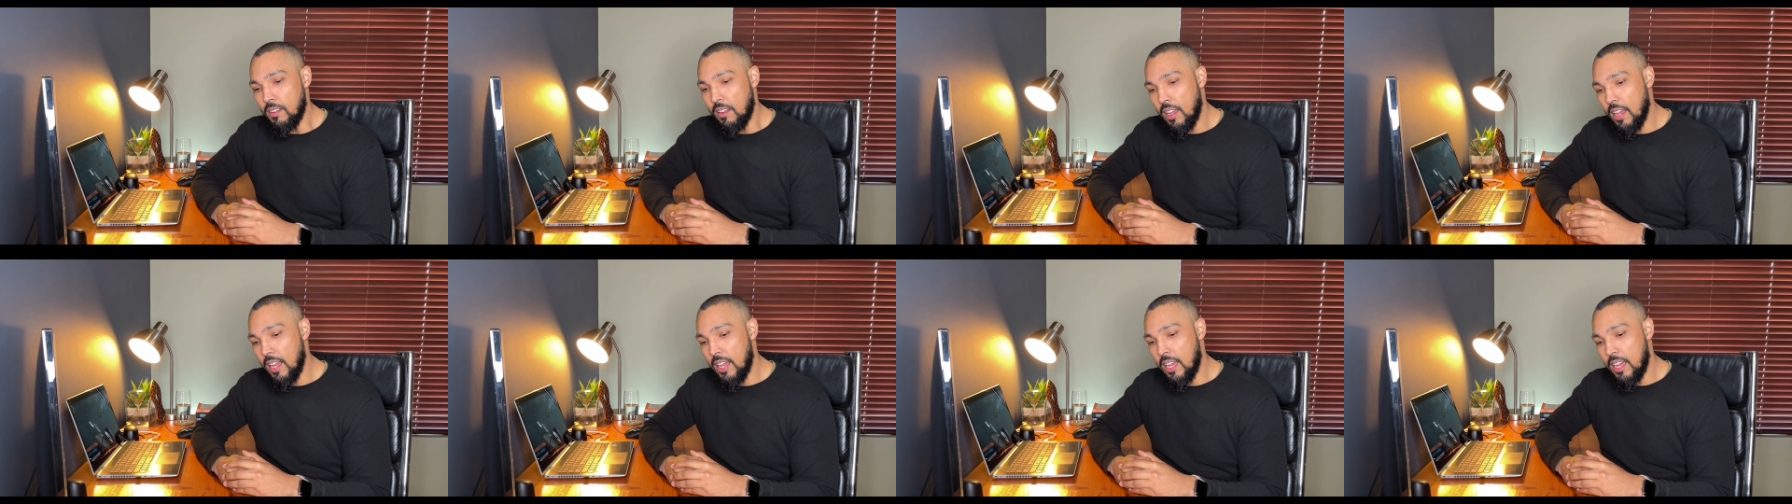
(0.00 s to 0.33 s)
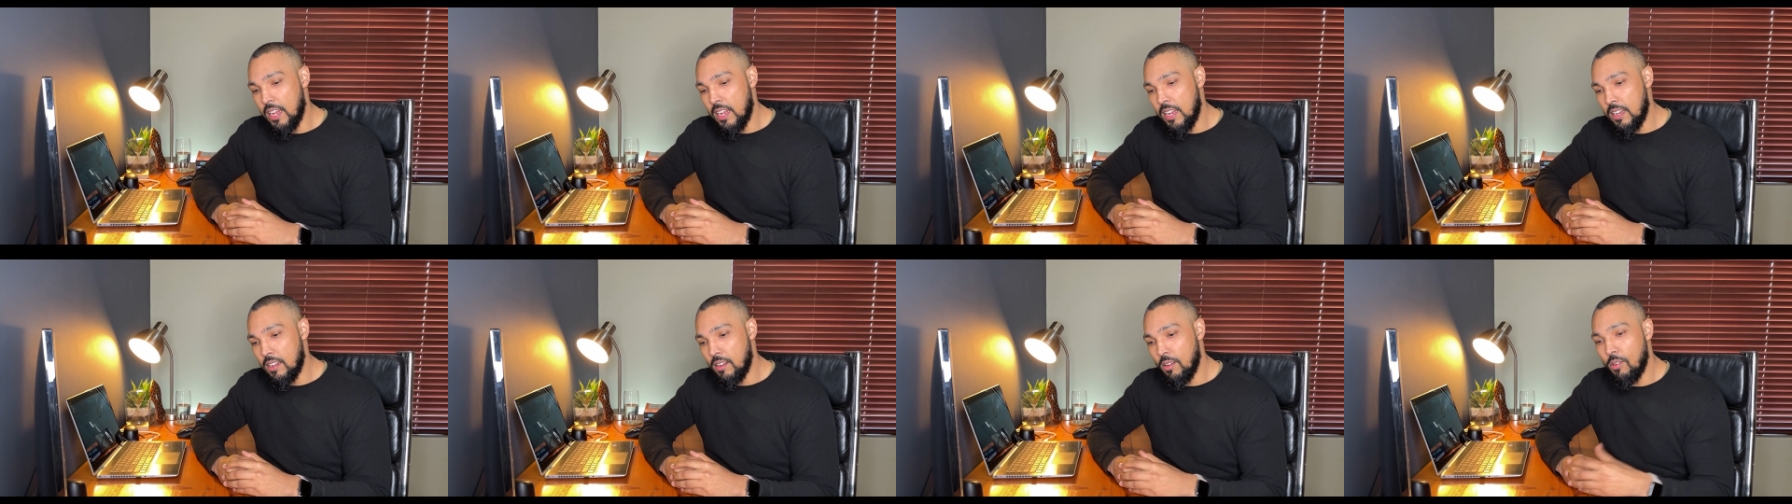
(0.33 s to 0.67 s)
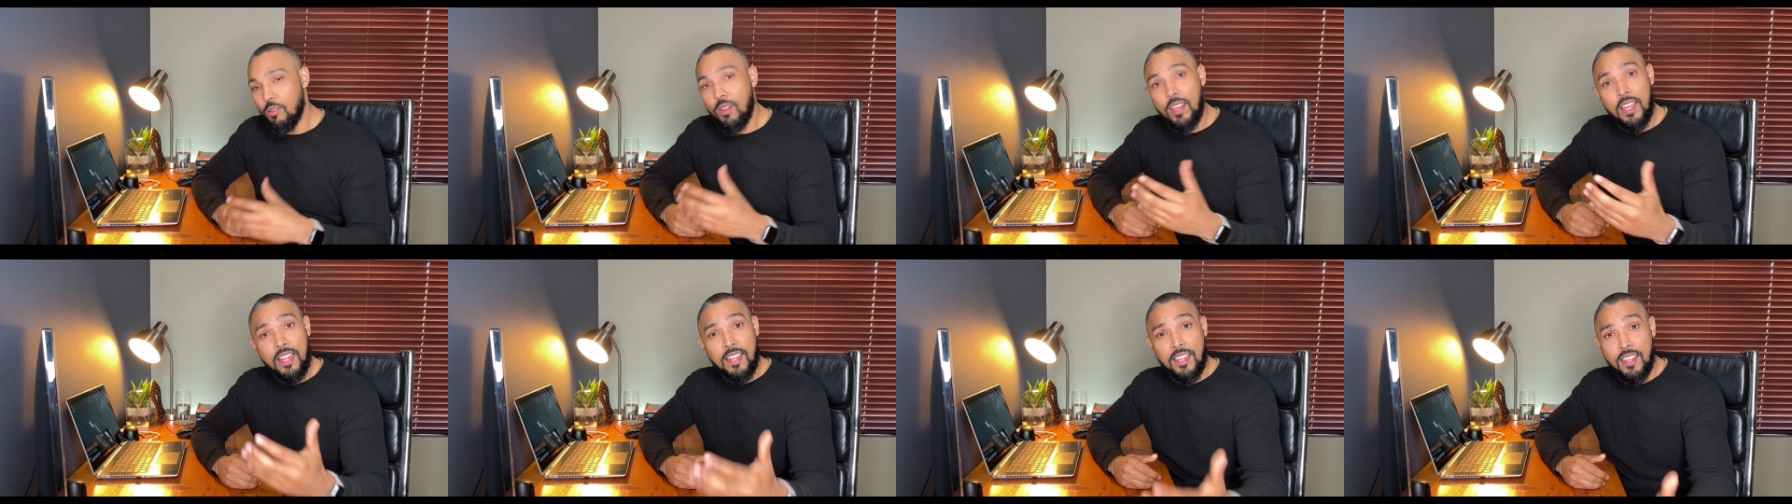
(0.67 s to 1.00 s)
and
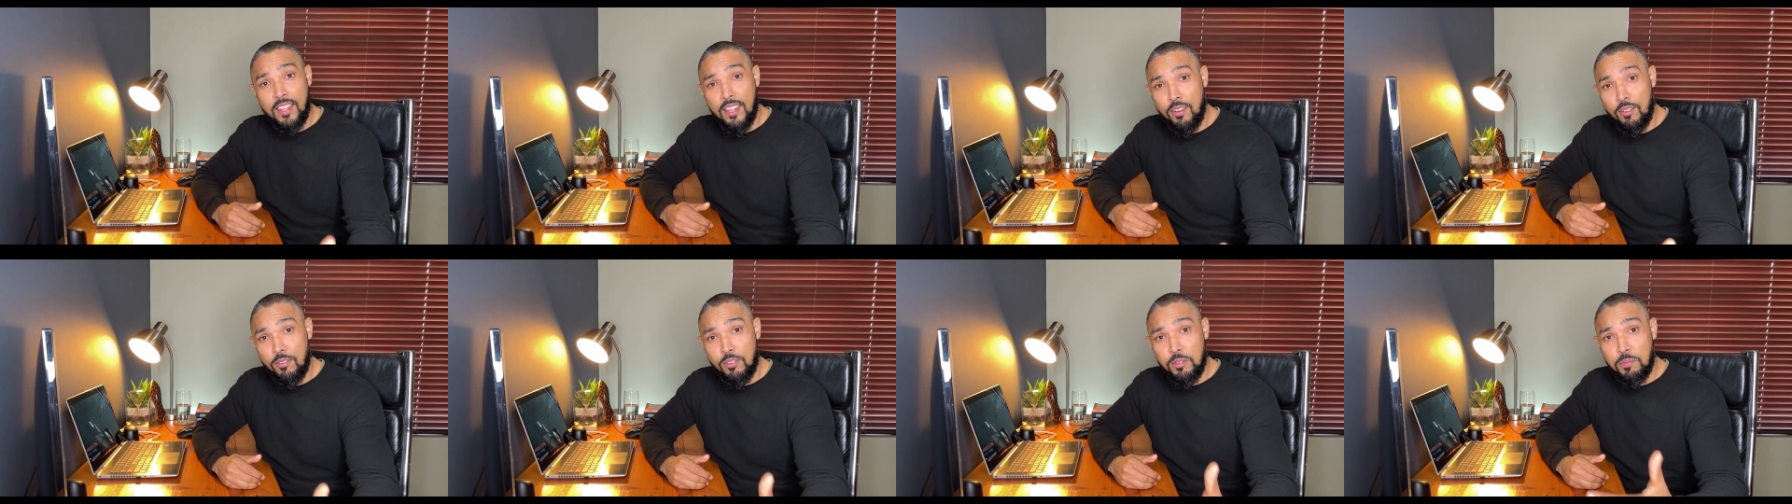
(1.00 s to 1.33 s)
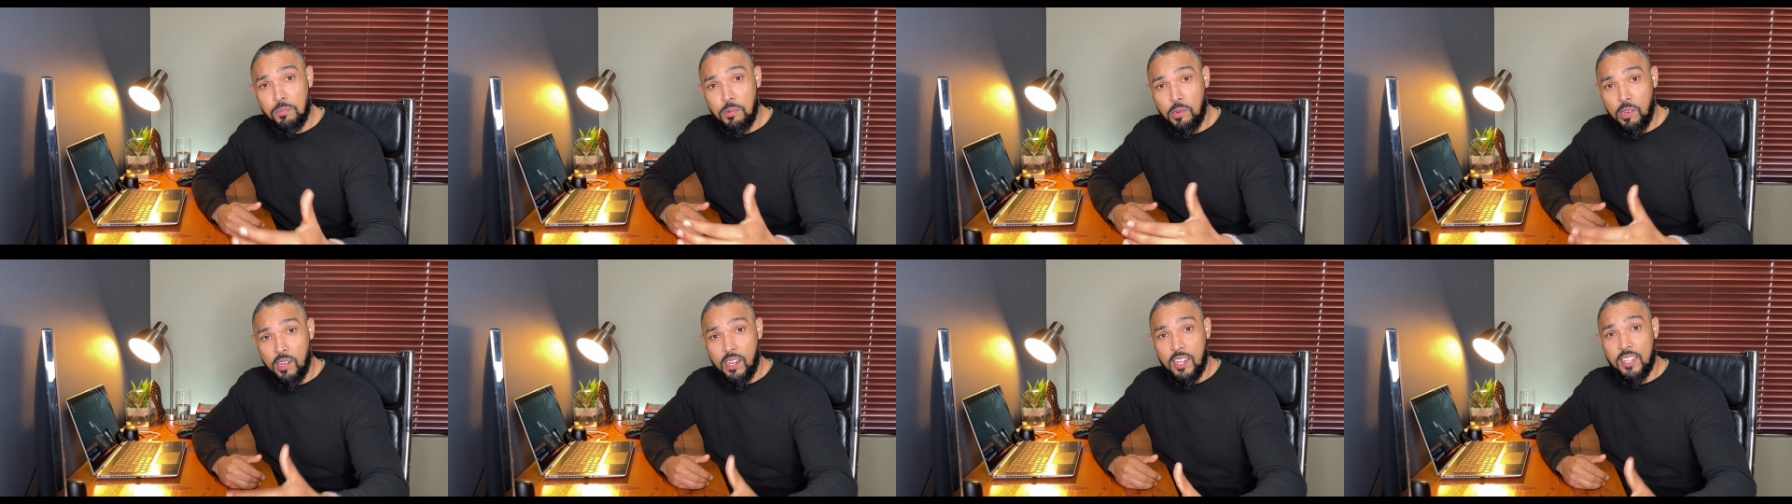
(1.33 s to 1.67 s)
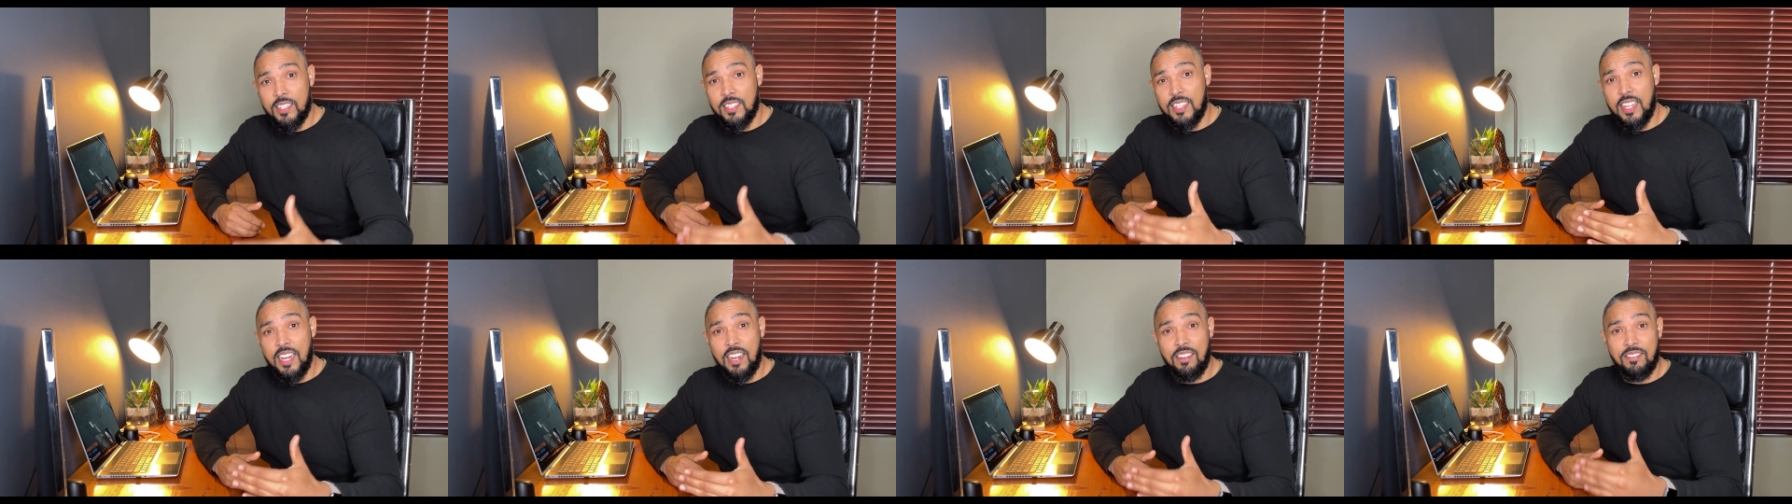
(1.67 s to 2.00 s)
look at those
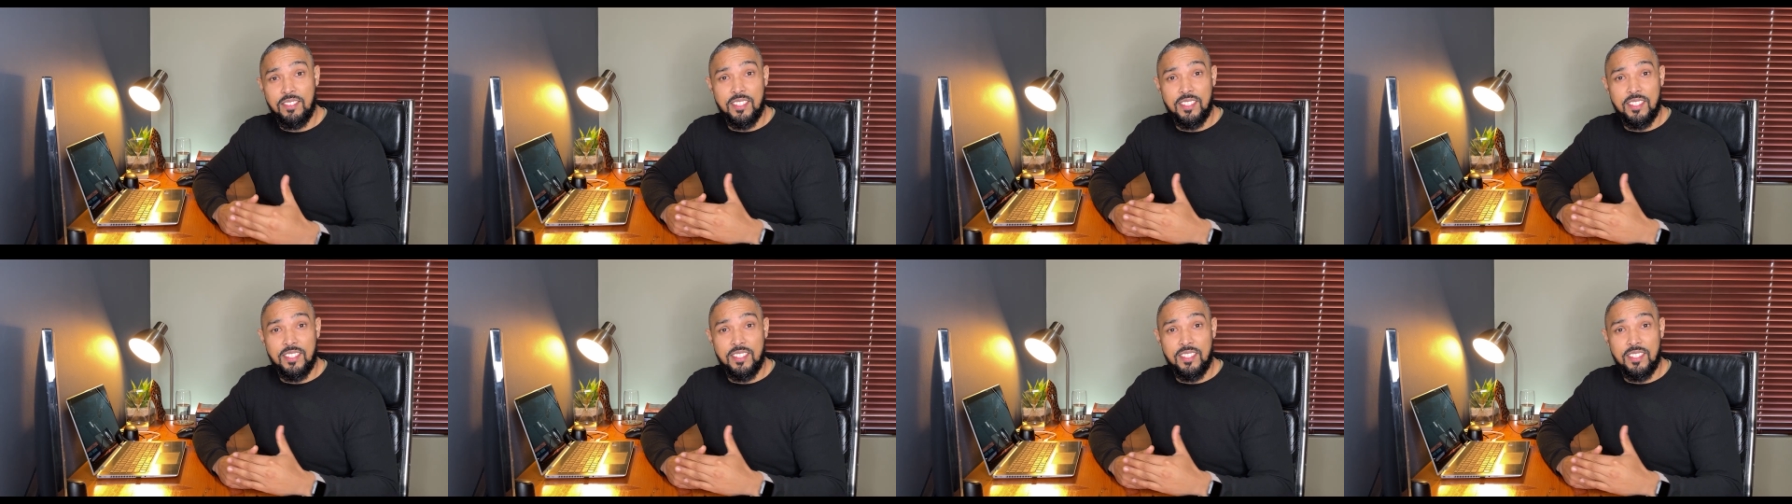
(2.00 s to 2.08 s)
products that I've